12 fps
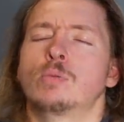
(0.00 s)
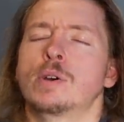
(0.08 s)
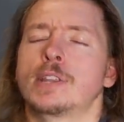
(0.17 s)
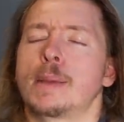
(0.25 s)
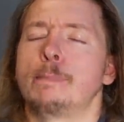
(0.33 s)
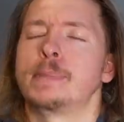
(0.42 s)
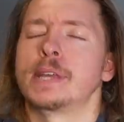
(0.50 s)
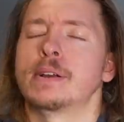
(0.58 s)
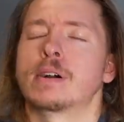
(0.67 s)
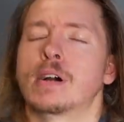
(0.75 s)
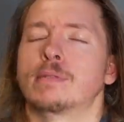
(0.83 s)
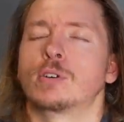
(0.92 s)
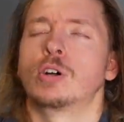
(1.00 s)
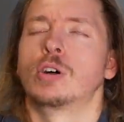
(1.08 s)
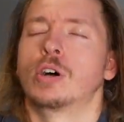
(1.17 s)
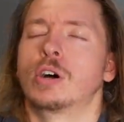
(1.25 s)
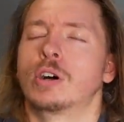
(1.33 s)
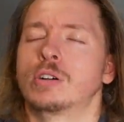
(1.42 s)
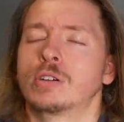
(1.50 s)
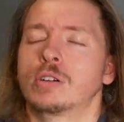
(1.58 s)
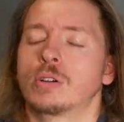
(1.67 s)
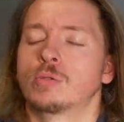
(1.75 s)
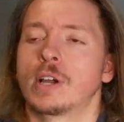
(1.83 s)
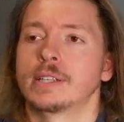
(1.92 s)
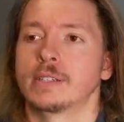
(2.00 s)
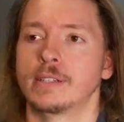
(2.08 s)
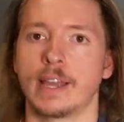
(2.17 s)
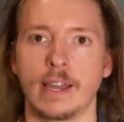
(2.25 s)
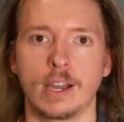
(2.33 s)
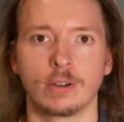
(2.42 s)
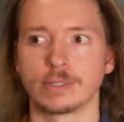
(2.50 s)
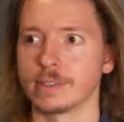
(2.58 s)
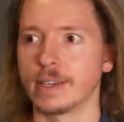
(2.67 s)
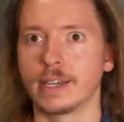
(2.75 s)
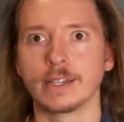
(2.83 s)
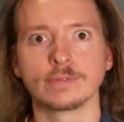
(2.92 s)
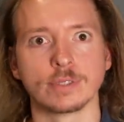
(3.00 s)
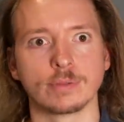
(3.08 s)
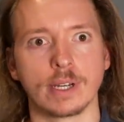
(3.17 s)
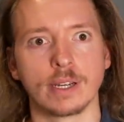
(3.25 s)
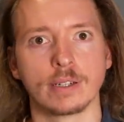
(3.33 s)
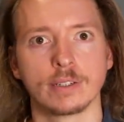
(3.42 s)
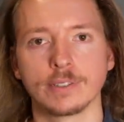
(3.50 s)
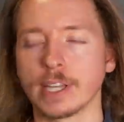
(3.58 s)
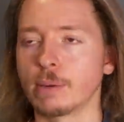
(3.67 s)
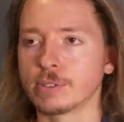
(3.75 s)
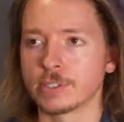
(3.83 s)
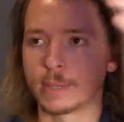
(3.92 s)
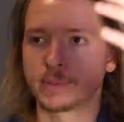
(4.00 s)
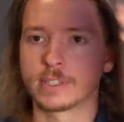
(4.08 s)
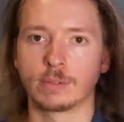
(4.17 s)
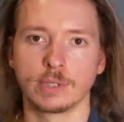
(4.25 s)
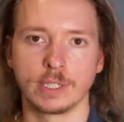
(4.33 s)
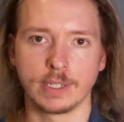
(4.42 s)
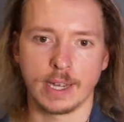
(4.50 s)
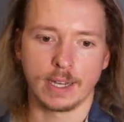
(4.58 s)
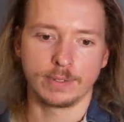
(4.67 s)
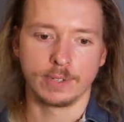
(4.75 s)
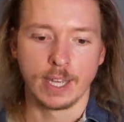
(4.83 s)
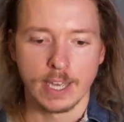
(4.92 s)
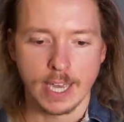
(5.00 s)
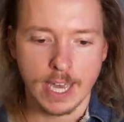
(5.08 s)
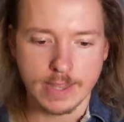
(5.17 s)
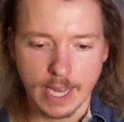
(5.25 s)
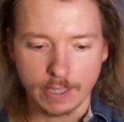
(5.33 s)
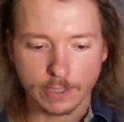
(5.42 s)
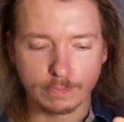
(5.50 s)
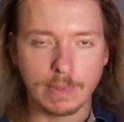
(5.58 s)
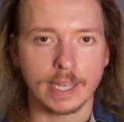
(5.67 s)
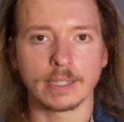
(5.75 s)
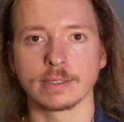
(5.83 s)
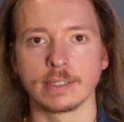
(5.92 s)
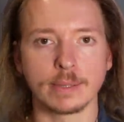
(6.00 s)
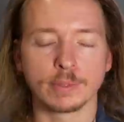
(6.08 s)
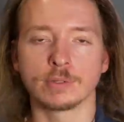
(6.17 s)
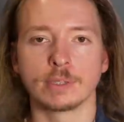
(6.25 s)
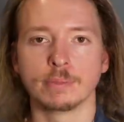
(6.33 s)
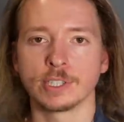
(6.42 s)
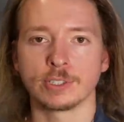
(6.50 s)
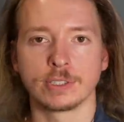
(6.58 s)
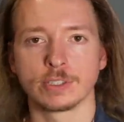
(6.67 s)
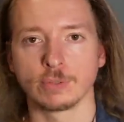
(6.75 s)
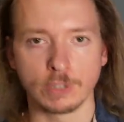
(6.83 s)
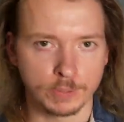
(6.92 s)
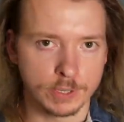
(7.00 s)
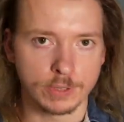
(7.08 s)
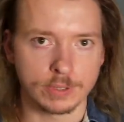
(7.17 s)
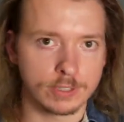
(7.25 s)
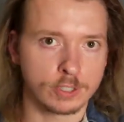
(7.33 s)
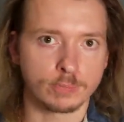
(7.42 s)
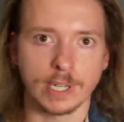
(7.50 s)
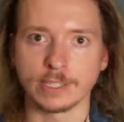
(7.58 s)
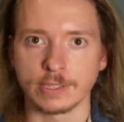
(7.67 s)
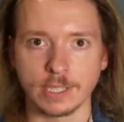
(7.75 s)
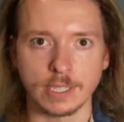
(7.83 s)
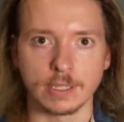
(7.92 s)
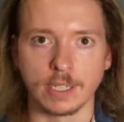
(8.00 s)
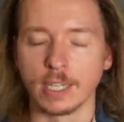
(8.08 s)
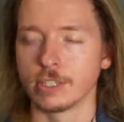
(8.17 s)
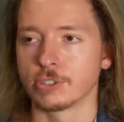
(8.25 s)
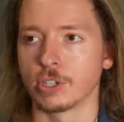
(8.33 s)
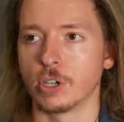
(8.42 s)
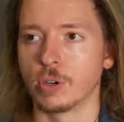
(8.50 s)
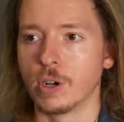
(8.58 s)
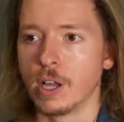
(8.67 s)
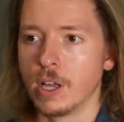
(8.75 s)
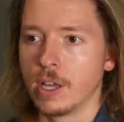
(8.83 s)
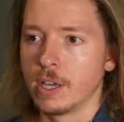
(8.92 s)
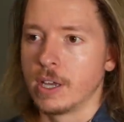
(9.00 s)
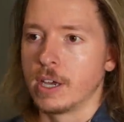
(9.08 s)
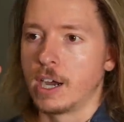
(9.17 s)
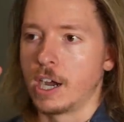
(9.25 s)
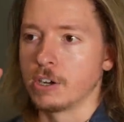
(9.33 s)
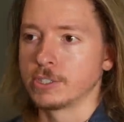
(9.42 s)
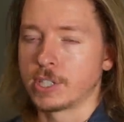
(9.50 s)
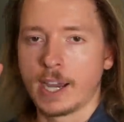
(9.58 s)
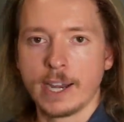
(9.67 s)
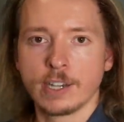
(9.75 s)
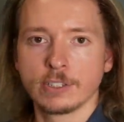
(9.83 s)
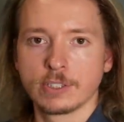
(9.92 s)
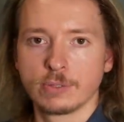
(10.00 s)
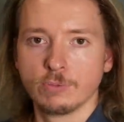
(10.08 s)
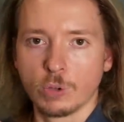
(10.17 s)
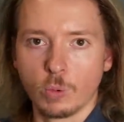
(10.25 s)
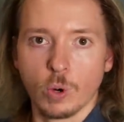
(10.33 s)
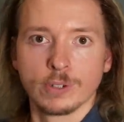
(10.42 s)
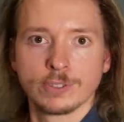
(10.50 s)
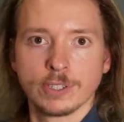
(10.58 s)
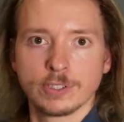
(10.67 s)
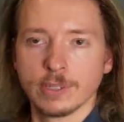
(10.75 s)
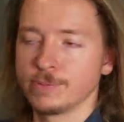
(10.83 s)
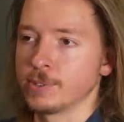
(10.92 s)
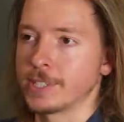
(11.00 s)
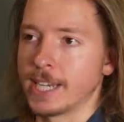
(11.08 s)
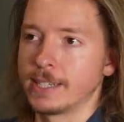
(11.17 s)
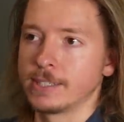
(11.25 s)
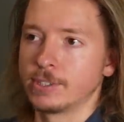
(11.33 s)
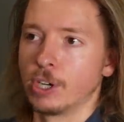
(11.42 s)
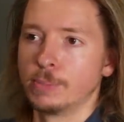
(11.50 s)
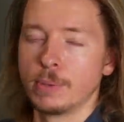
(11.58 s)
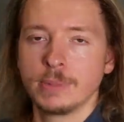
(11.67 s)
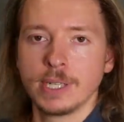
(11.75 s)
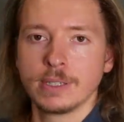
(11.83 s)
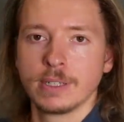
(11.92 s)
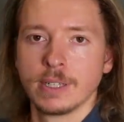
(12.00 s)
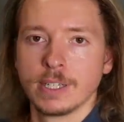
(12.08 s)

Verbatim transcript: when they beat off. Oh, right now it's everywhere. That was something that we didn't have. And that's man's number one mission is to reproduce and spread seed. So our entire reward system for getting dopamine